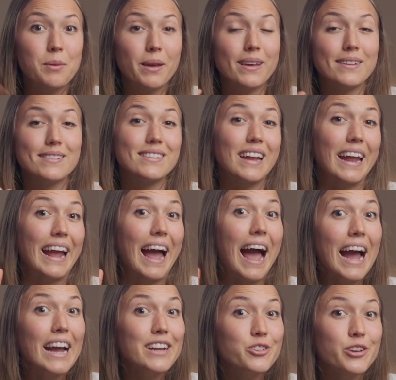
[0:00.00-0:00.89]
because staying
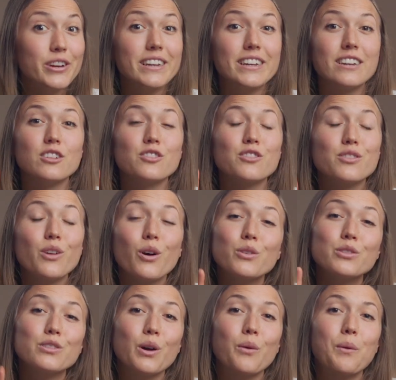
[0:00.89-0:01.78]
hydrated is
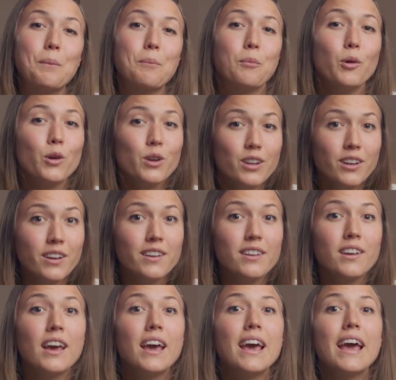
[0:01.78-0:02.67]
so, so important,